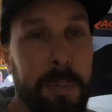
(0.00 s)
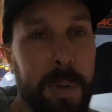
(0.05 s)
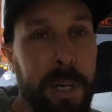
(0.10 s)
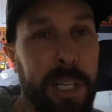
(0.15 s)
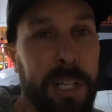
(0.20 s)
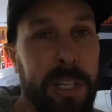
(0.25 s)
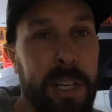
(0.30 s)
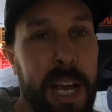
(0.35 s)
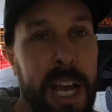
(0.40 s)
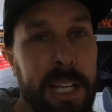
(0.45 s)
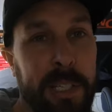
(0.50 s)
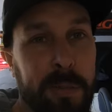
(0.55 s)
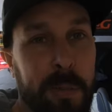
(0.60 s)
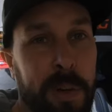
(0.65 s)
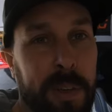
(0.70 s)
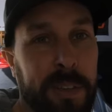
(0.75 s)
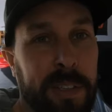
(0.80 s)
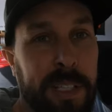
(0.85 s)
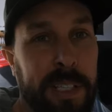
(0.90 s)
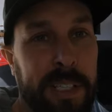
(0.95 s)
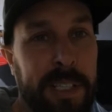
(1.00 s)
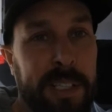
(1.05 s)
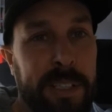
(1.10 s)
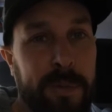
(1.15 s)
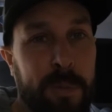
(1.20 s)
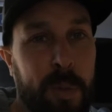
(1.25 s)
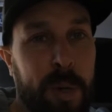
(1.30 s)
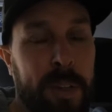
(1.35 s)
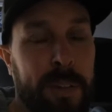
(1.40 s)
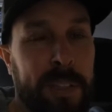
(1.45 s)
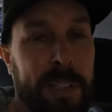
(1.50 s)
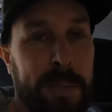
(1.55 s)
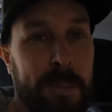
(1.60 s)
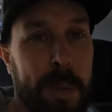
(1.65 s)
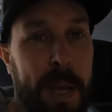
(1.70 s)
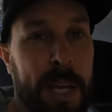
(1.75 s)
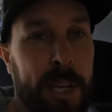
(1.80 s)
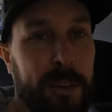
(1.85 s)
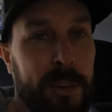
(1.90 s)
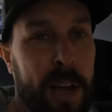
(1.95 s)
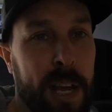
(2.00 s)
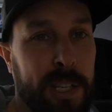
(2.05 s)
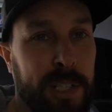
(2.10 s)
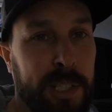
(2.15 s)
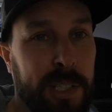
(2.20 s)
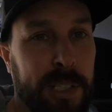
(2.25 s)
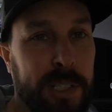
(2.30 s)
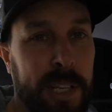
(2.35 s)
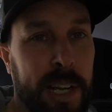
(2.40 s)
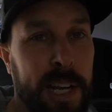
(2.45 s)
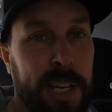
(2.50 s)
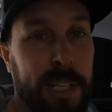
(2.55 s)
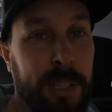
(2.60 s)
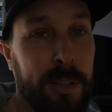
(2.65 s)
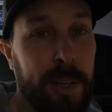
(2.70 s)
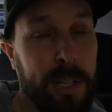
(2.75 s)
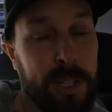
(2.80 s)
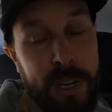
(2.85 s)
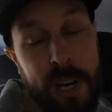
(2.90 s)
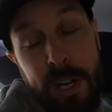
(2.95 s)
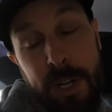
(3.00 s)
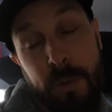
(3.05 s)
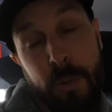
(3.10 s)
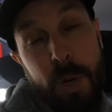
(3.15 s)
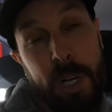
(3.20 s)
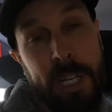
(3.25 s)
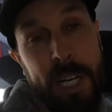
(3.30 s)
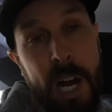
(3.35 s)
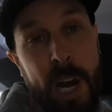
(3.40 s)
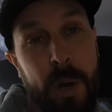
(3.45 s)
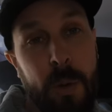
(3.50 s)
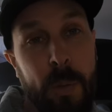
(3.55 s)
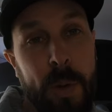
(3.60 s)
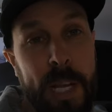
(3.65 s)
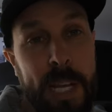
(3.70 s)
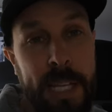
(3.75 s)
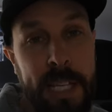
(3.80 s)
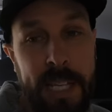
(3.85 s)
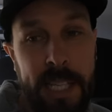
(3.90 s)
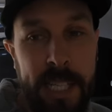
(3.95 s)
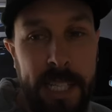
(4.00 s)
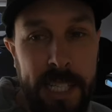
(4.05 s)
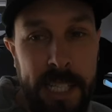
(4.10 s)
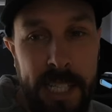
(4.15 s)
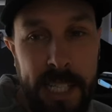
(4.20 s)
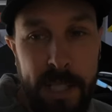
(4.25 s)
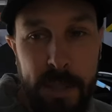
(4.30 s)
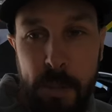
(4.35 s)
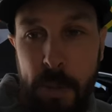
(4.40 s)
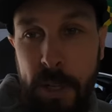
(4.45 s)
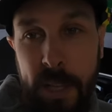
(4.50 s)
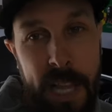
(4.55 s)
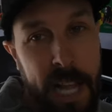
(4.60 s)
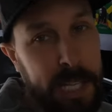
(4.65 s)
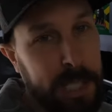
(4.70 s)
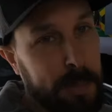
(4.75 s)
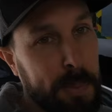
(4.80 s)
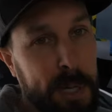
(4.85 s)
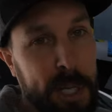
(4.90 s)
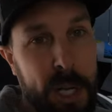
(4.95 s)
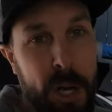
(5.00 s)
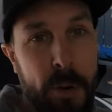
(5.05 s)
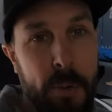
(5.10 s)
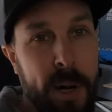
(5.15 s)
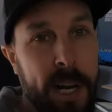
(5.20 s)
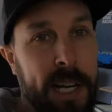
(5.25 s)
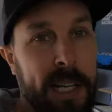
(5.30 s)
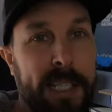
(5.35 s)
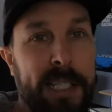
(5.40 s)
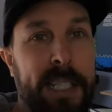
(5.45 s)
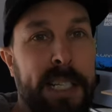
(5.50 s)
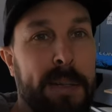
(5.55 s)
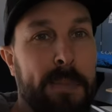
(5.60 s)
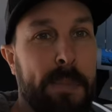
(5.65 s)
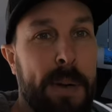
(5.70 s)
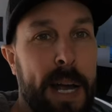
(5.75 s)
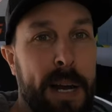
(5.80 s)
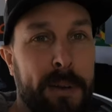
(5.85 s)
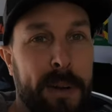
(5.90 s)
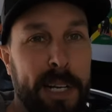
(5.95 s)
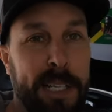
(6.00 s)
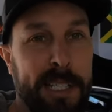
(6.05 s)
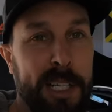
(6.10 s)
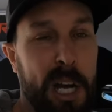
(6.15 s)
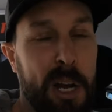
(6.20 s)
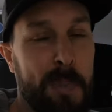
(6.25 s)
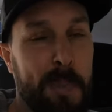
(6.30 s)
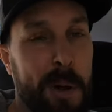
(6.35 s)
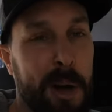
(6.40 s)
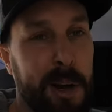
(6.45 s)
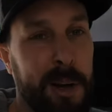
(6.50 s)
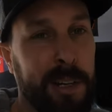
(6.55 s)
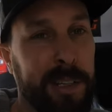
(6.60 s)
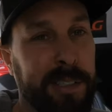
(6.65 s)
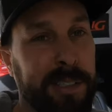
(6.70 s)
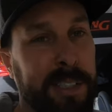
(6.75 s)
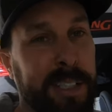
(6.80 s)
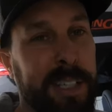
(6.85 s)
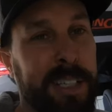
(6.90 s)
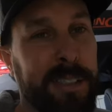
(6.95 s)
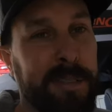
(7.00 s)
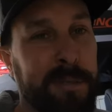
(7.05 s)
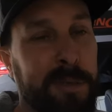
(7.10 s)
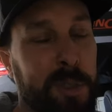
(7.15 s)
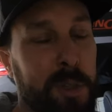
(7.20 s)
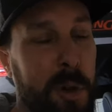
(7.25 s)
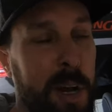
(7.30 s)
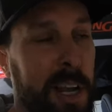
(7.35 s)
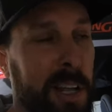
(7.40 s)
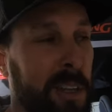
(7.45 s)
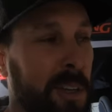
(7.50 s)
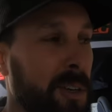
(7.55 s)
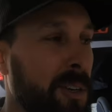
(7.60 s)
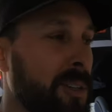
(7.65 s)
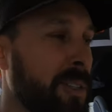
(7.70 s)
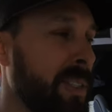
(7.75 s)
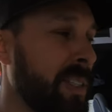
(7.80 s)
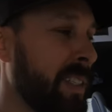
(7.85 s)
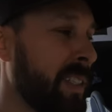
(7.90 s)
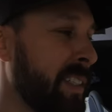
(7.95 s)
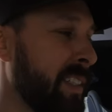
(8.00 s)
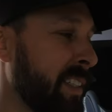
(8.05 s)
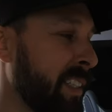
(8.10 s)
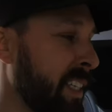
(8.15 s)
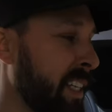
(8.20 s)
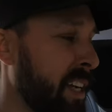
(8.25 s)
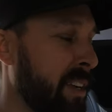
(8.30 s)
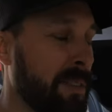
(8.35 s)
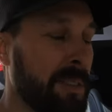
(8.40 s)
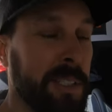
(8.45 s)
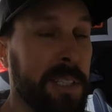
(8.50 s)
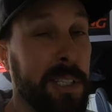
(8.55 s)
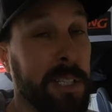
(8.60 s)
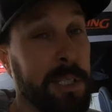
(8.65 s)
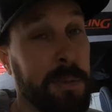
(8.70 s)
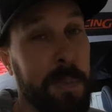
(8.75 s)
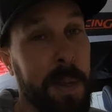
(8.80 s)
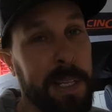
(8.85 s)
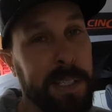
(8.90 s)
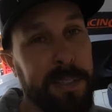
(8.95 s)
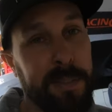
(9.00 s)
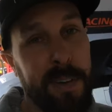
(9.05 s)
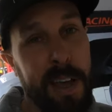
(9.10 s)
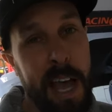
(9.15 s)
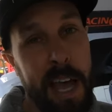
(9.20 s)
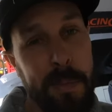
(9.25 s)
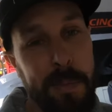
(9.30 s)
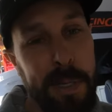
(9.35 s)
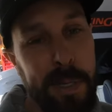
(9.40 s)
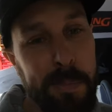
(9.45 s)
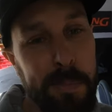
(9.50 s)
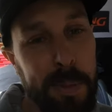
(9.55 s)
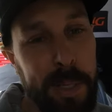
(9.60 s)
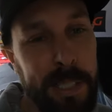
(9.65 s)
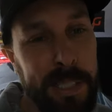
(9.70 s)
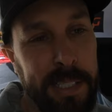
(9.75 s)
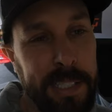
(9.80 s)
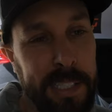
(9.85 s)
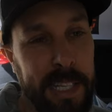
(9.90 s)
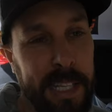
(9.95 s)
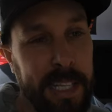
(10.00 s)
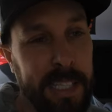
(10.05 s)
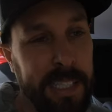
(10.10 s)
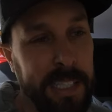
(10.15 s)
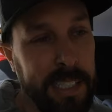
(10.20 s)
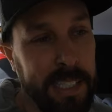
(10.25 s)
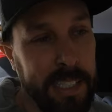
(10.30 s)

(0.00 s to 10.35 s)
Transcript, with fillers: bring you guys one of these one of these paint corrections that I do. I try to do one car a week. It's what allows me to go racing and buy race car parts and trailers, and you know, it's an expensive hobby, but uh,